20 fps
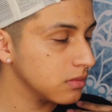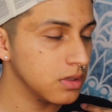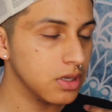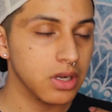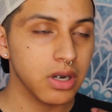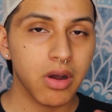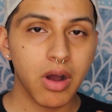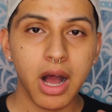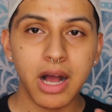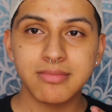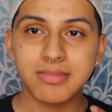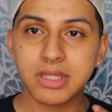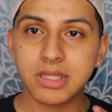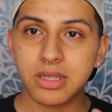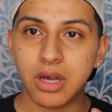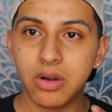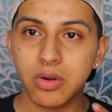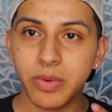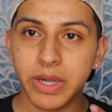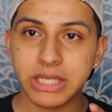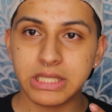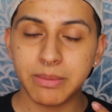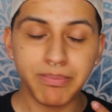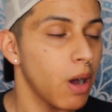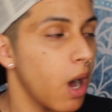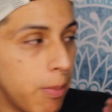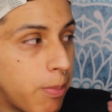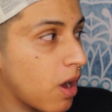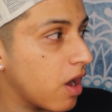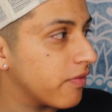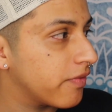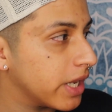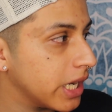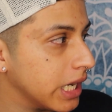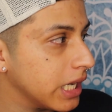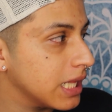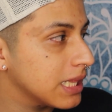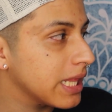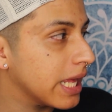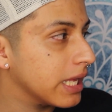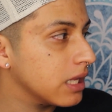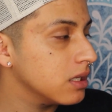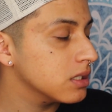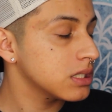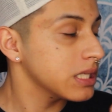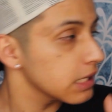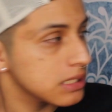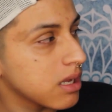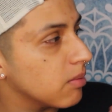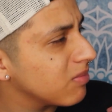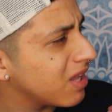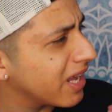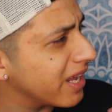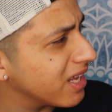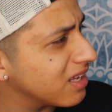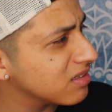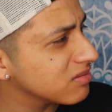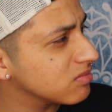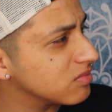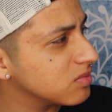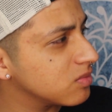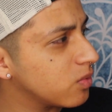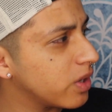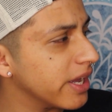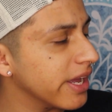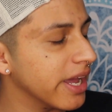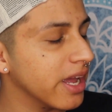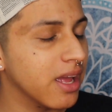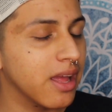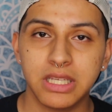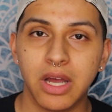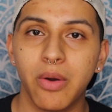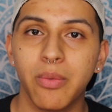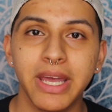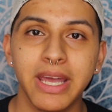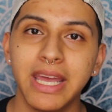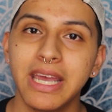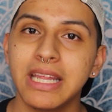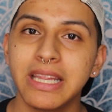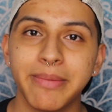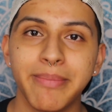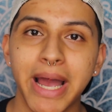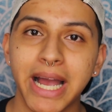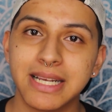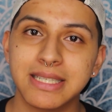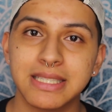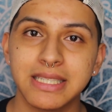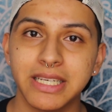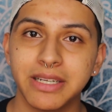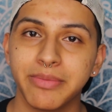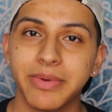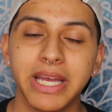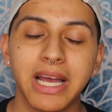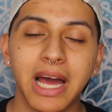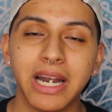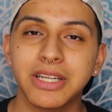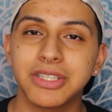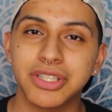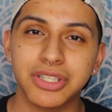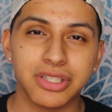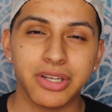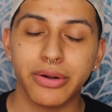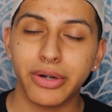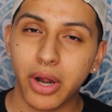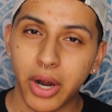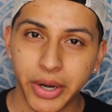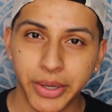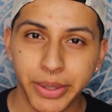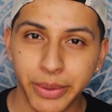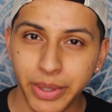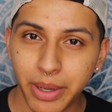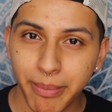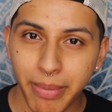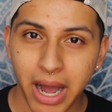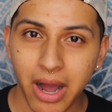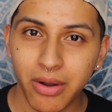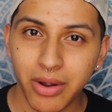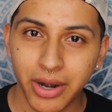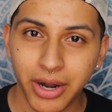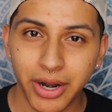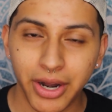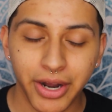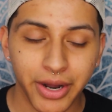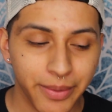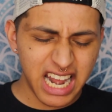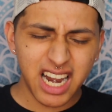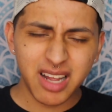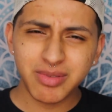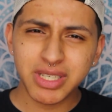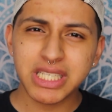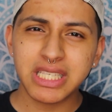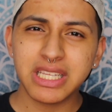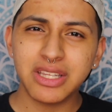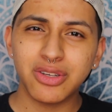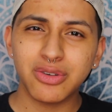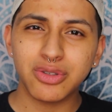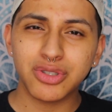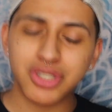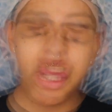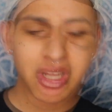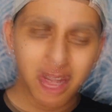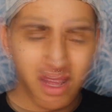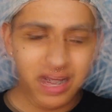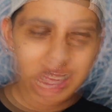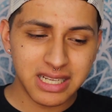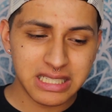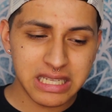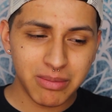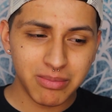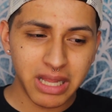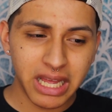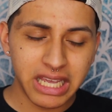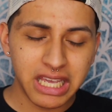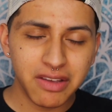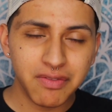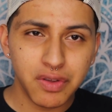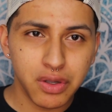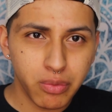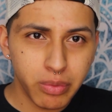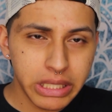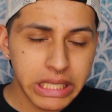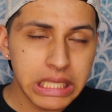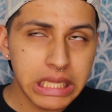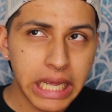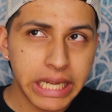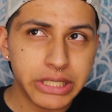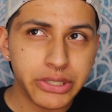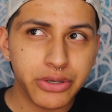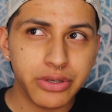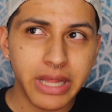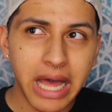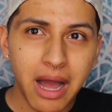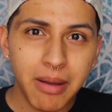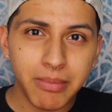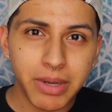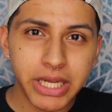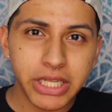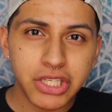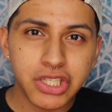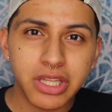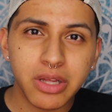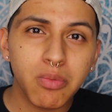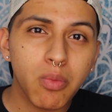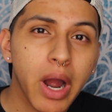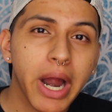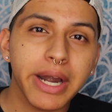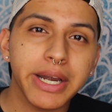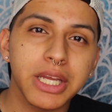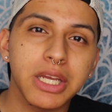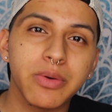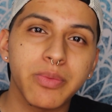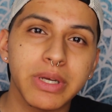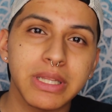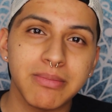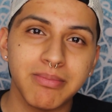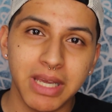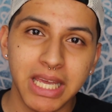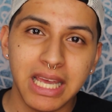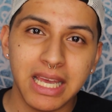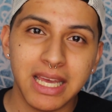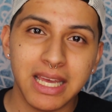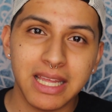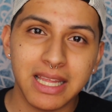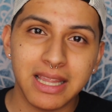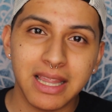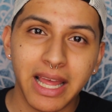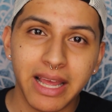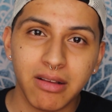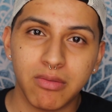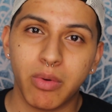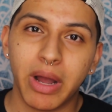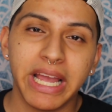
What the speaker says: you know, I'm so quick to pop off at anything he says. I'm like, what? So he in the back seat and we kind of just start arguing about her. And I'm just a little shook because I'm like, if you really liked her that much, then why are you with me? Like,